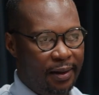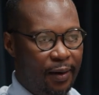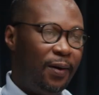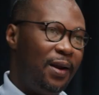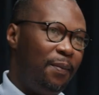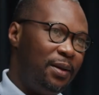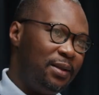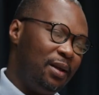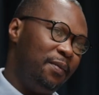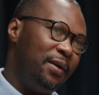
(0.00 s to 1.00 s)
And what
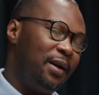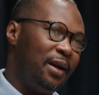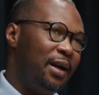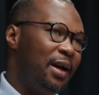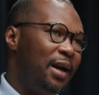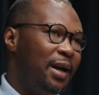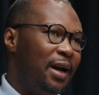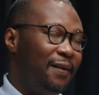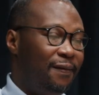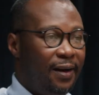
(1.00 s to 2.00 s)
happens in America
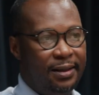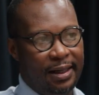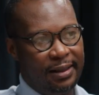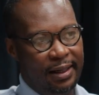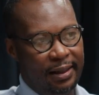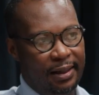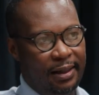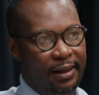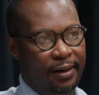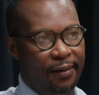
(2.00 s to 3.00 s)
affects us,
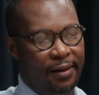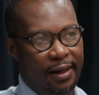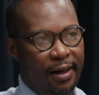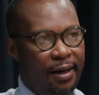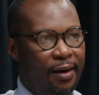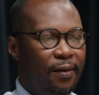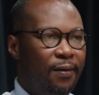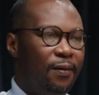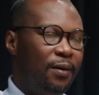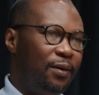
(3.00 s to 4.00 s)
here
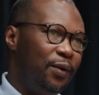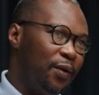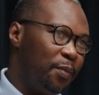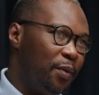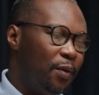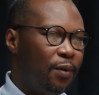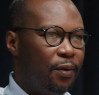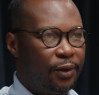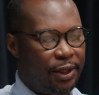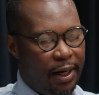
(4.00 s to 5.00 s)
or in Europe
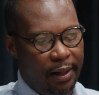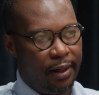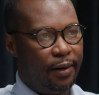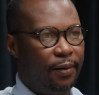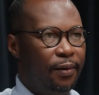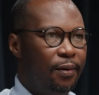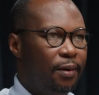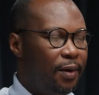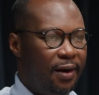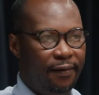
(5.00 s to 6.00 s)
or China
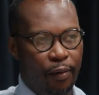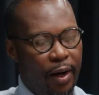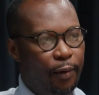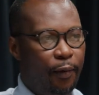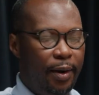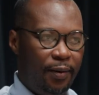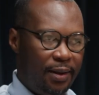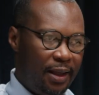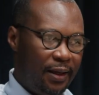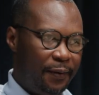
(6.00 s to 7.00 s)
or wherever, one way or
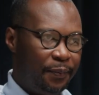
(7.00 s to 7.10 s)
the other.